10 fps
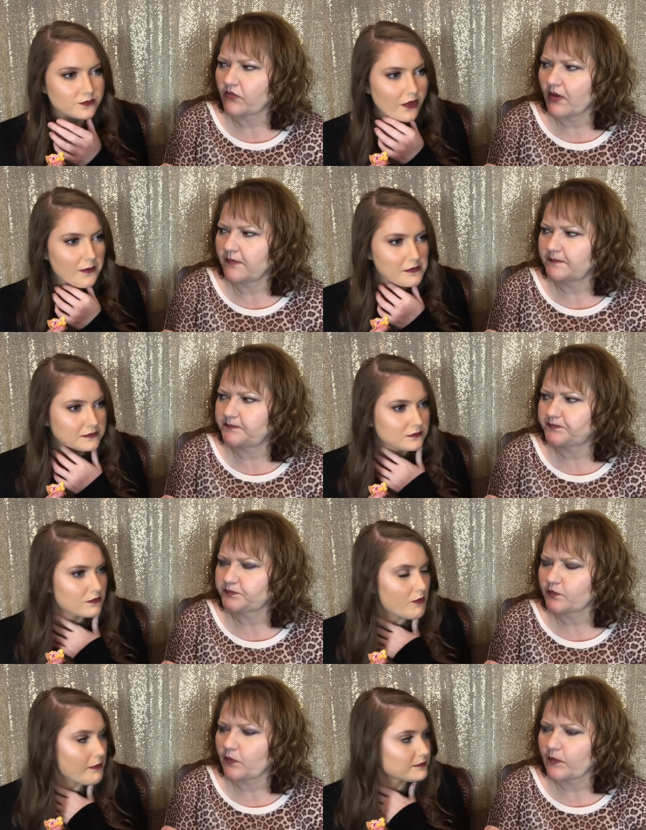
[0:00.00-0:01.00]

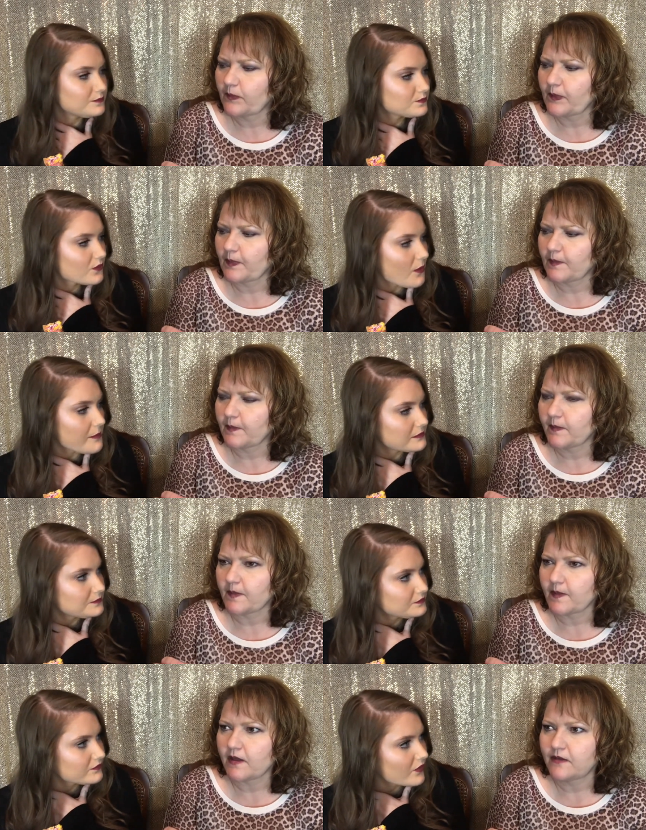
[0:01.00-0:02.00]
No one is speaking in this clip.